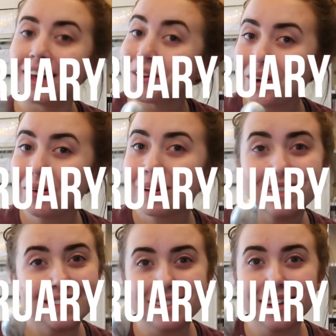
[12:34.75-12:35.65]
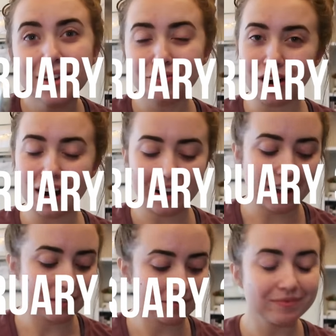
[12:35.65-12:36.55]
LOL, because it's like
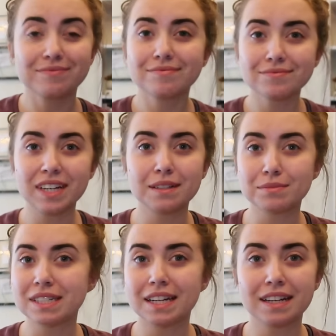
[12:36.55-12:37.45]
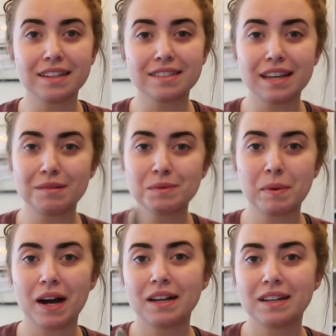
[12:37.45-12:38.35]
Friday. I'm standing in the same
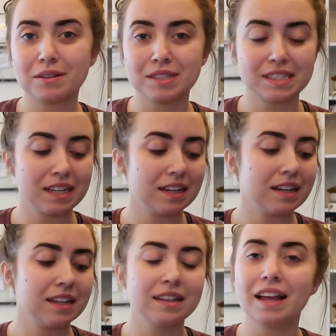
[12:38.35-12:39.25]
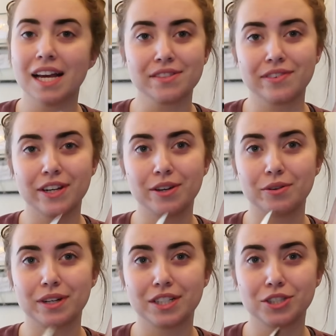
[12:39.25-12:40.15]
spot I was standing in last
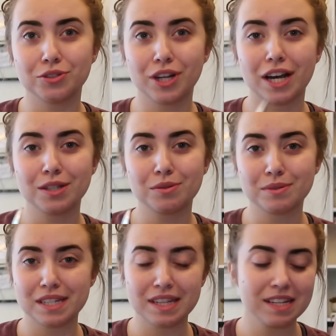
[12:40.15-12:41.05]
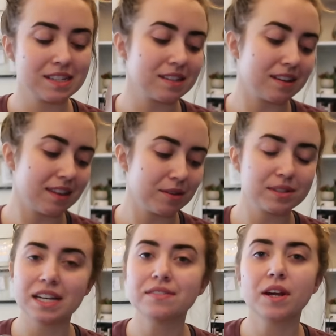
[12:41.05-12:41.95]
video when I showed you guys what was in this. I think it
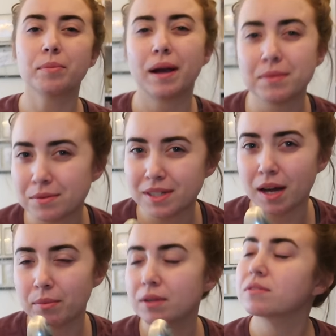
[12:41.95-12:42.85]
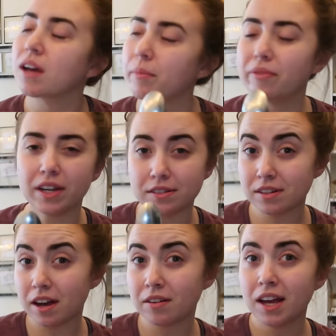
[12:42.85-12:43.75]
was last video, perhaps it was a couple, it was a couple videos
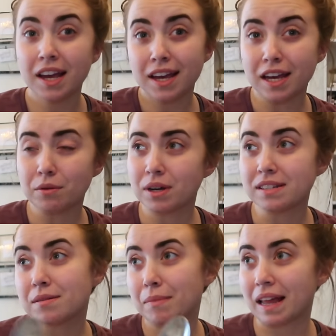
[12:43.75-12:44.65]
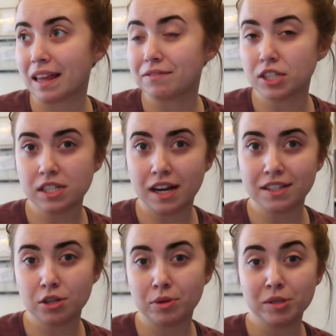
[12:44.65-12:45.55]
ago. It was My Life Just
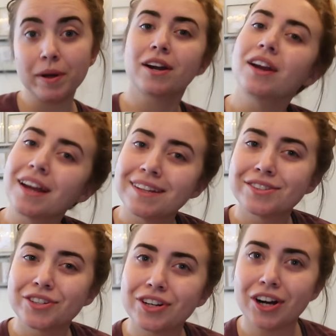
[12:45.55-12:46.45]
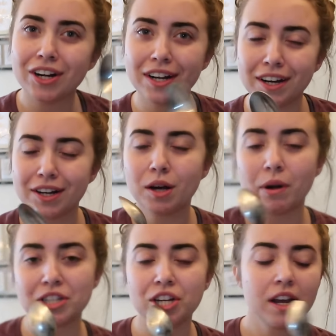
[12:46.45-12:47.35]
Got So Much Better. Insert card here, go
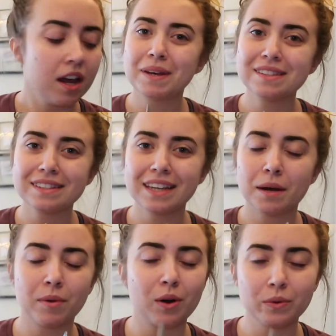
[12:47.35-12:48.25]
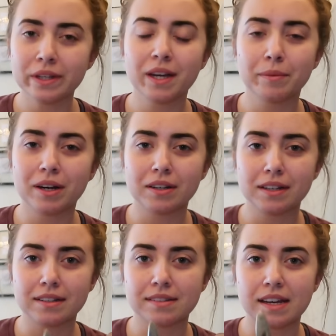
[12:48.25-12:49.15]
watch it. Basically, I'm only coming on
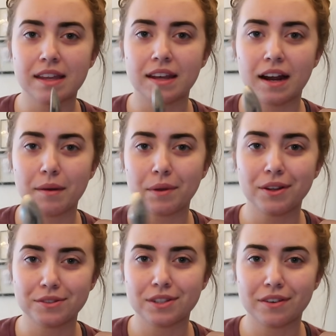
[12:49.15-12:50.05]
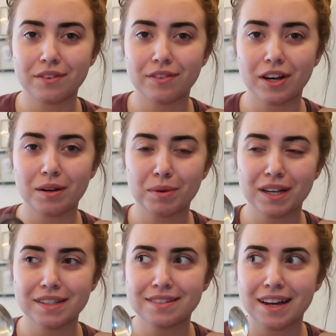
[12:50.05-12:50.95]
here to say that I'm closing off the vlog
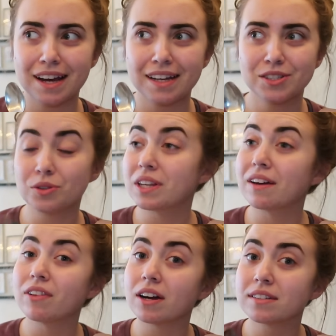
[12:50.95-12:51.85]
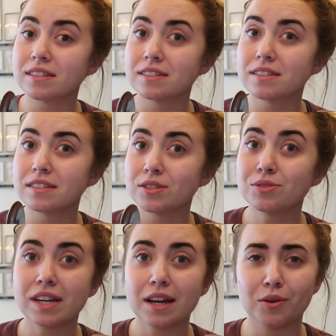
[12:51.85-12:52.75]
because I don't think I've vlogged since
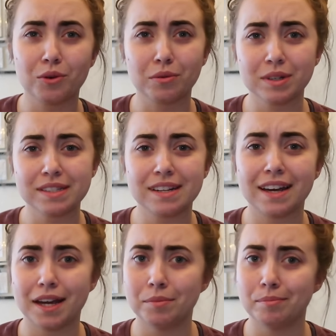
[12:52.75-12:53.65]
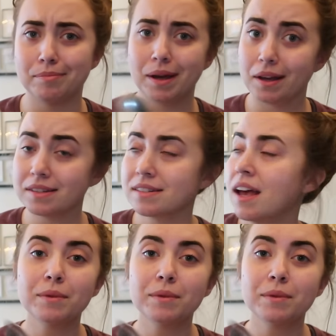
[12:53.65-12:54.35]
Tuesday or Wednesday at best.